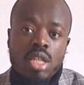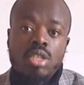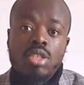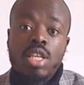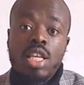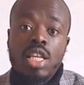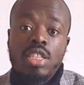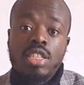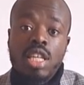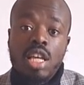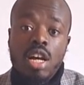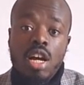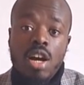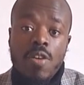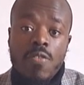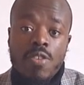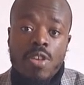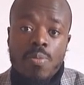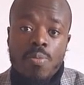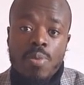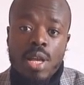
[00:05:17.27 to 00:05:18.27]
So let's say
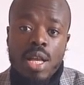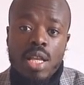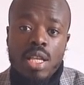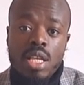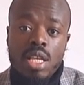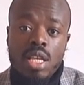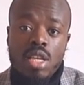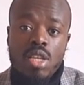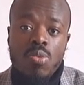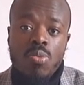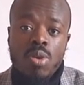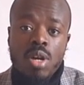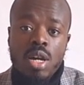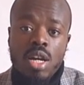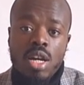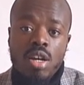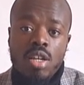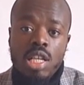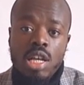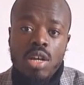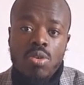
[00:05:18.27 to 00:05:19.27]
after your planning, you work
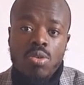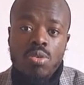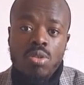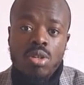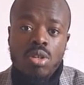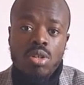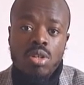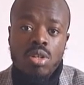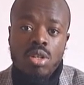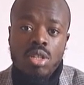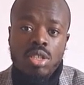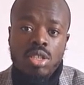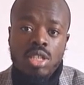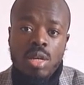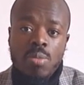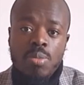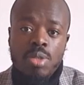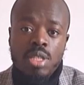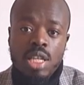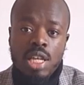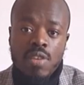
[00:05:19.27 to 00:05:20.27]
out that all your costs
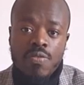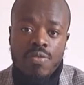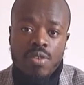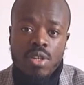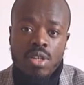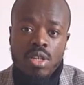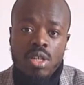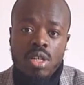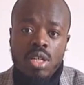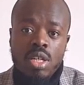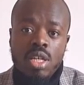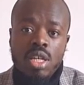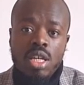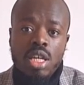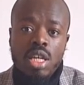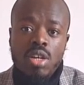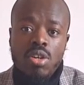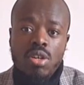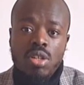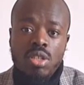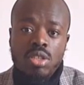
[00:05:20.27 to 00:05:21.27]
coming together,
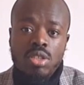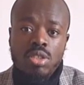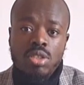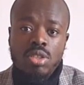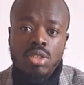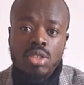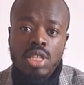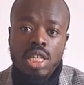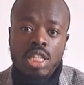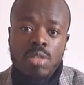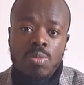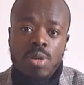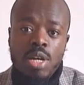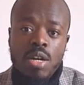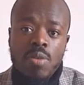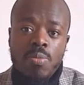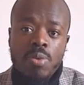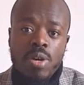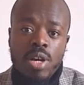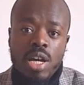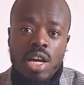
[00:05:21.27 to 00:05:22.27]
it costs you
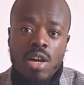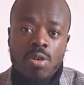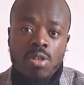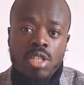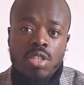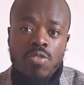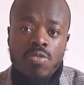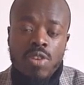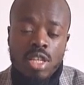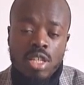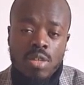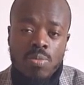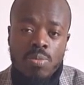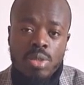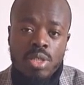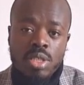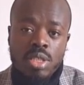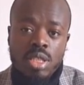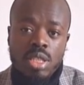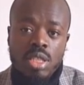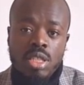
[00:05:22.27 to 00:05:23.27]
£6 per hour to run your
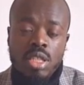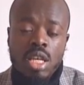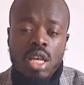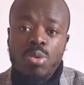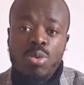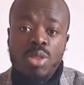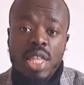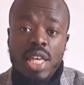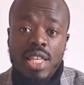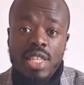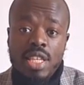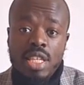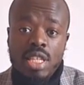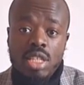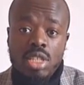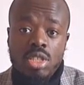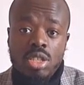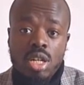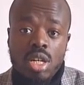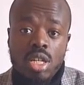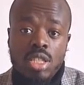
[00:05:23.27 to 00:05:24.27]
business. You'll then need
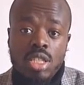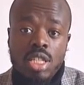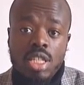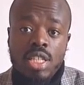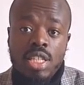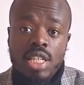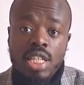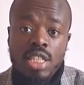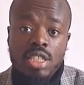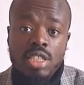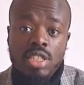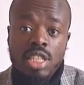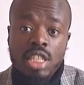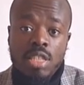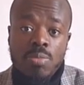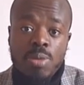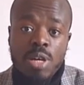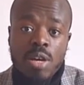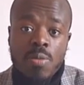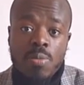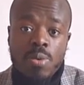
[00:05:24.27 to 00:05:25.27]
to charge at least
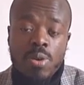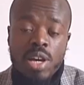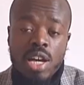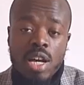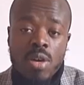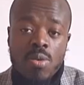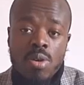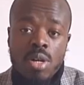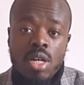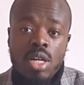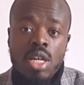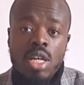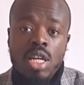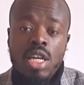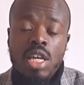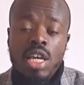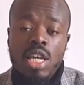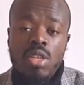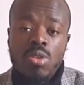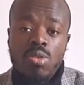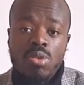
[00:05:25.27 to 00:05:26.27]
£6 per hour
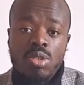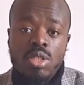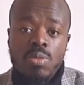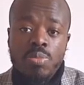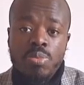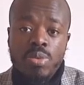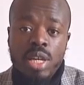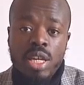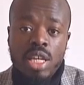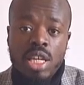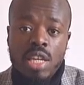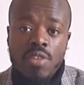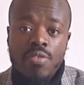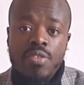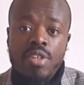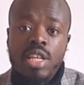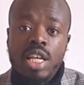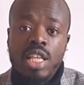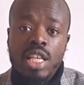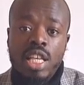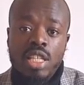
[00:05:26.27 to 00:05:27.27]
in order to break
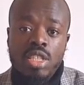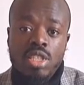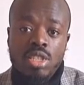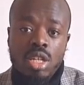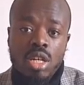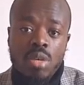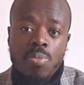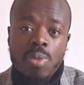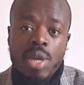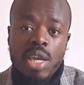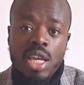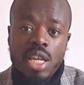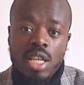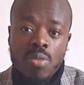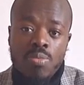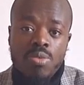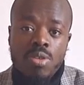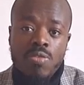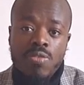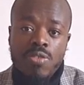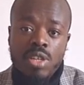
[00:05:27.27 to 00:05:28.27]
even and then start making a
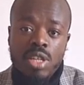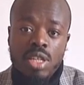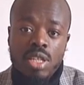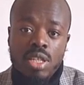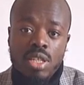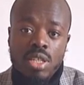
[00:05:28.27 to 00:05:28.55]
profit.